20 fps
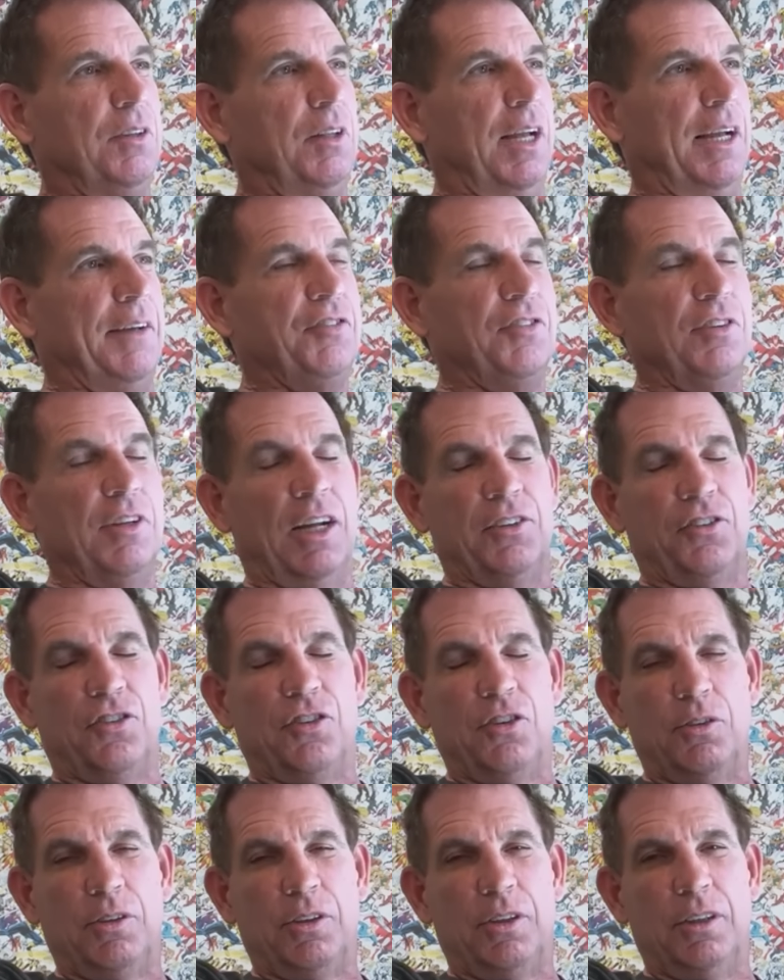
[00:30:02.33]
life's not
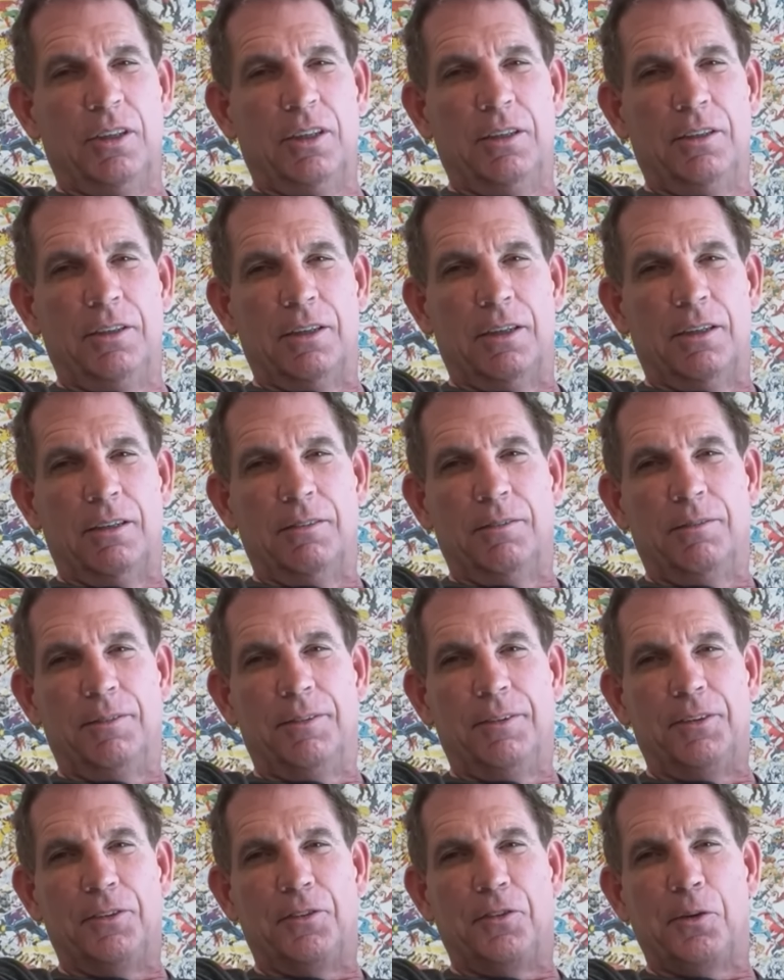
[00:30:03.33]
so good. You know,
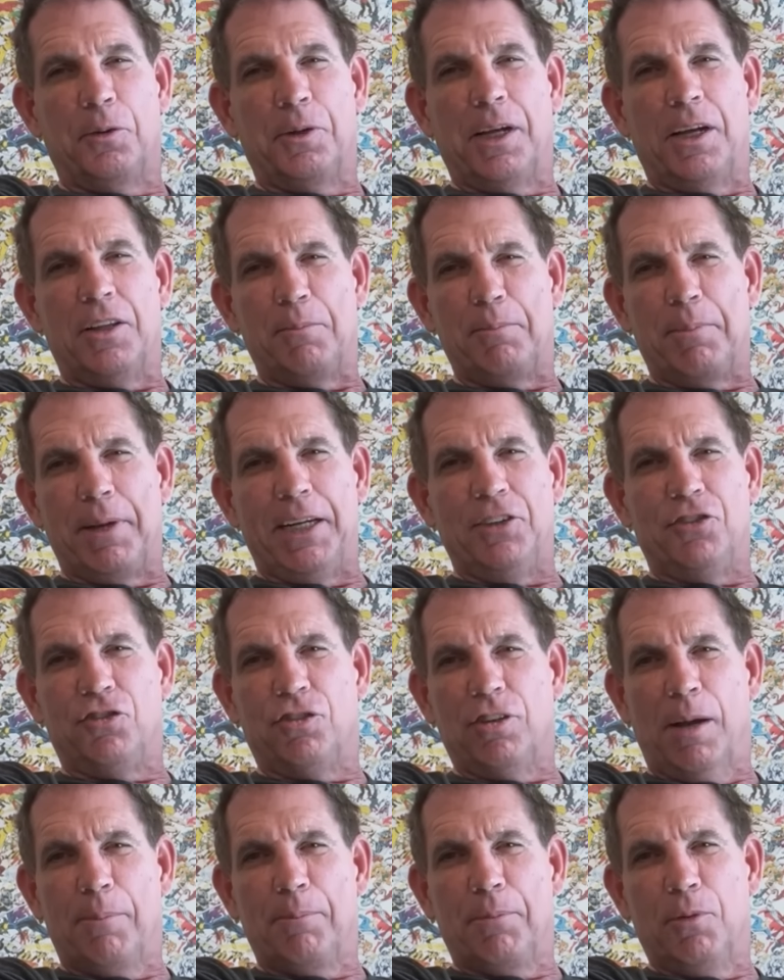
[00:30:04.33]
thrown out of the bait
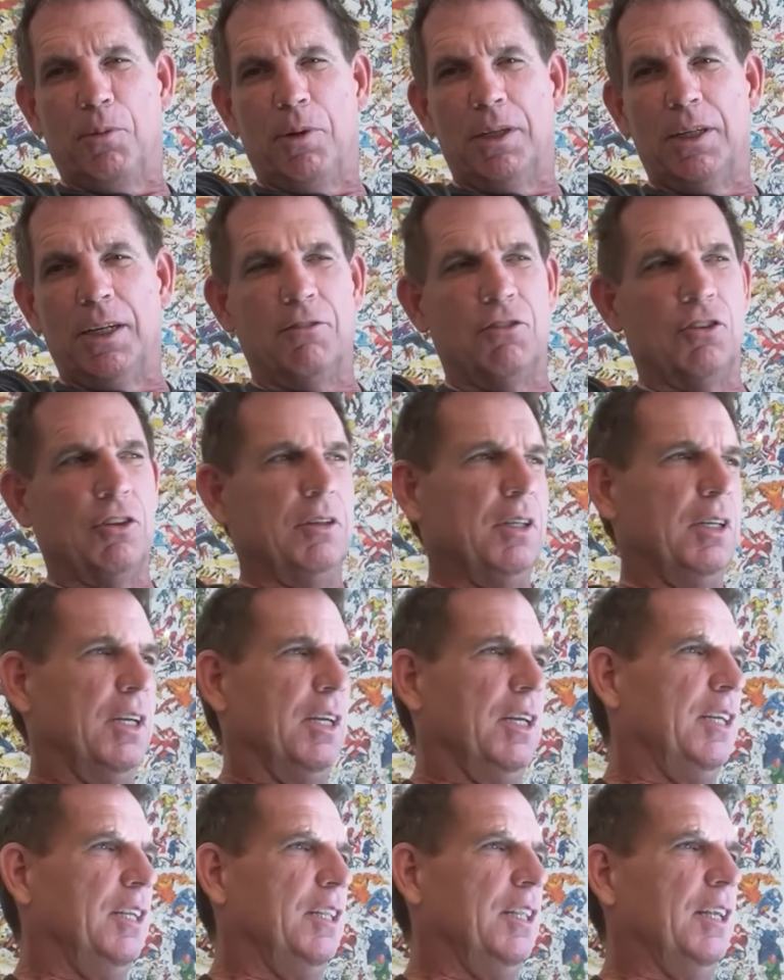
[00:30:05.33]
shop or whatever,
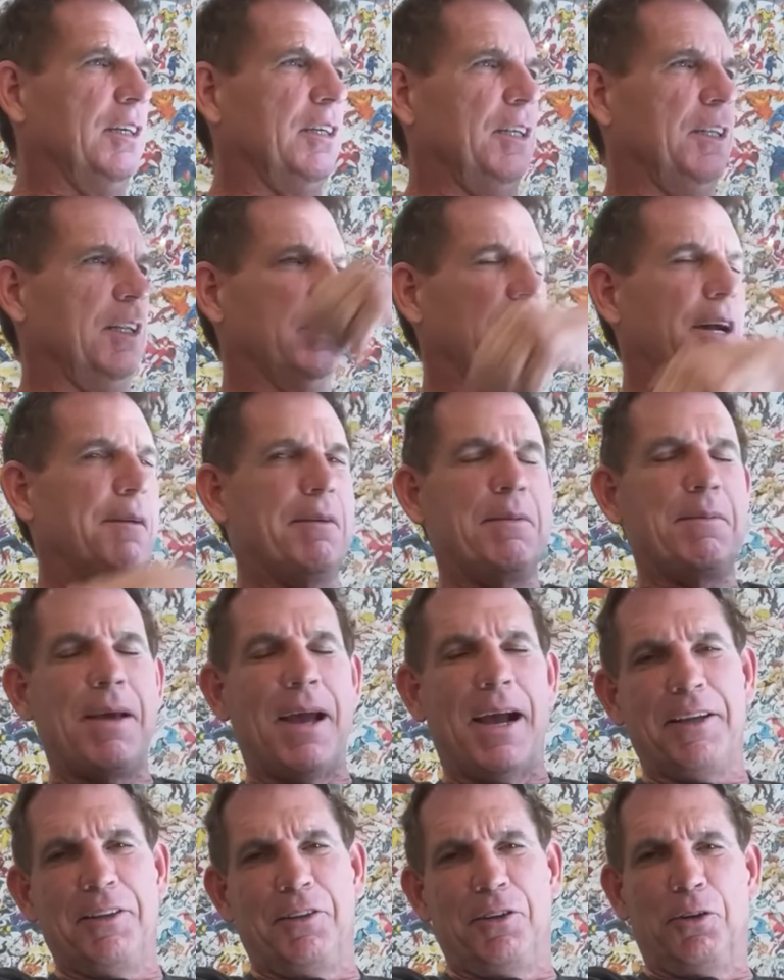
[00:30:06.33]
and they're they're coming
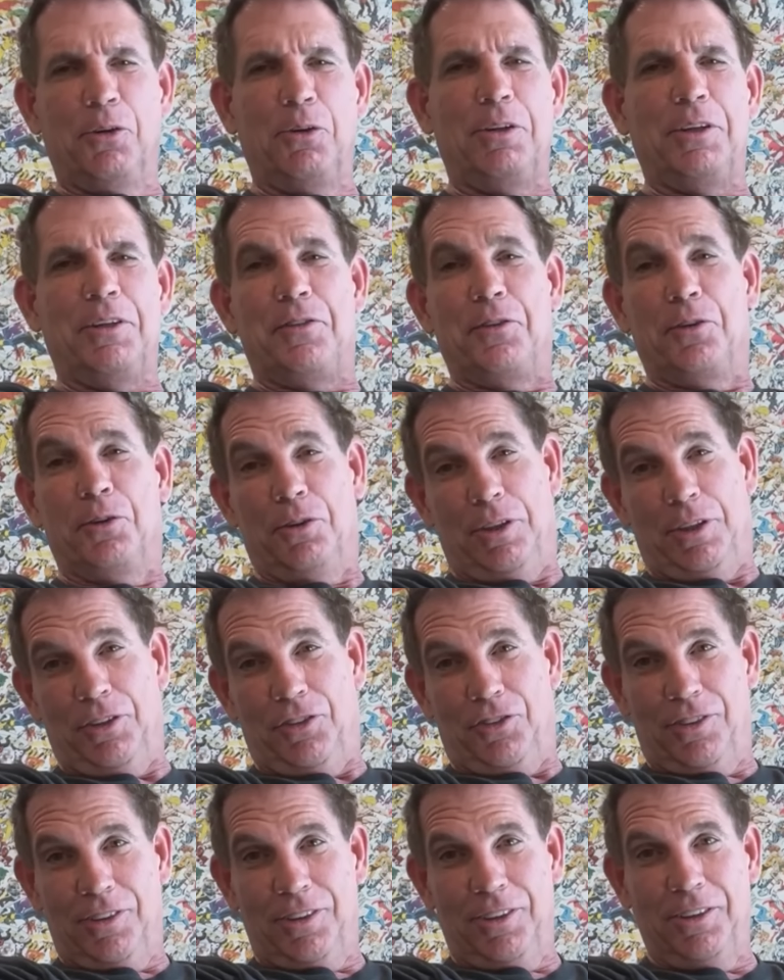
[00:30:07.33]
back in their early
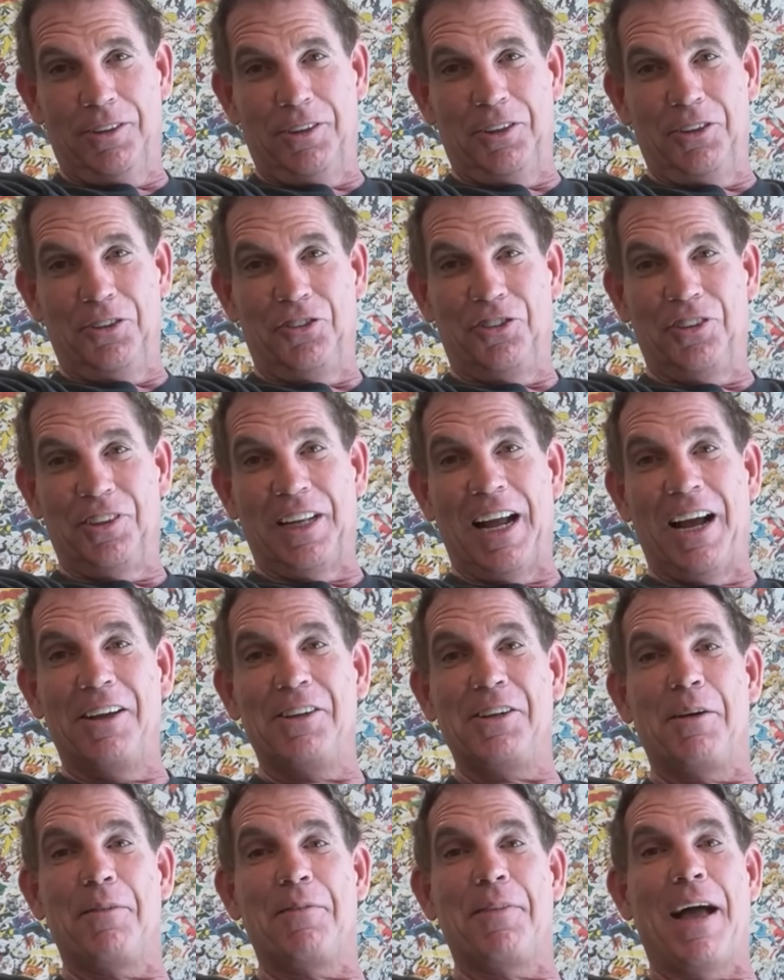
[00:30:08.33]
thirties. You know, usually
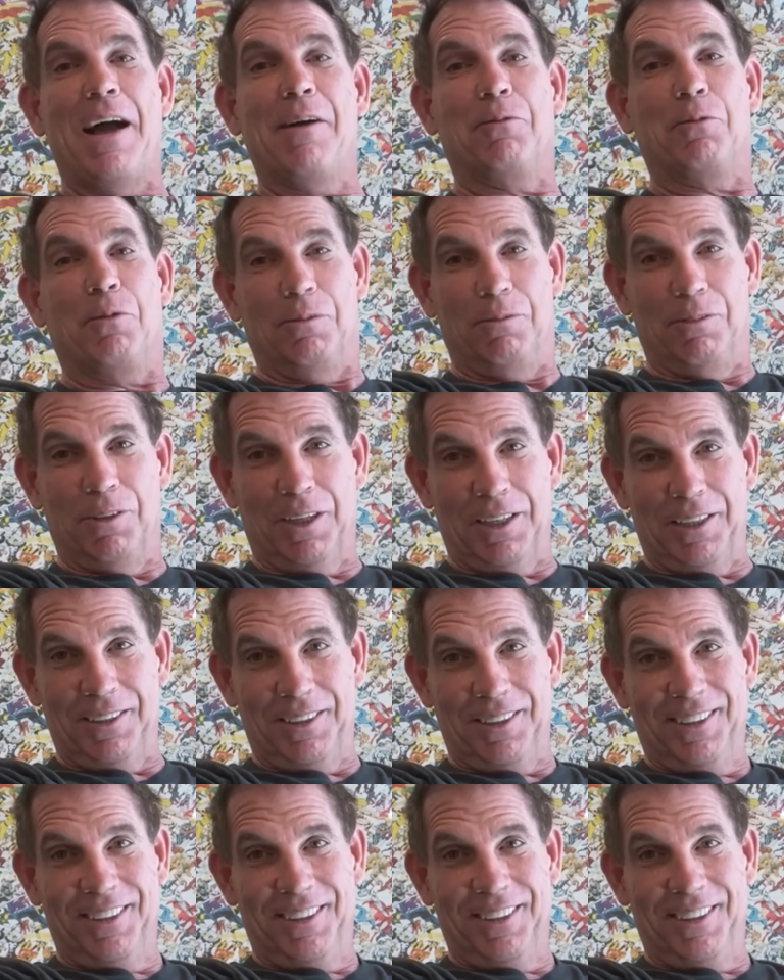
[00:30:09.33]
now you have that one run.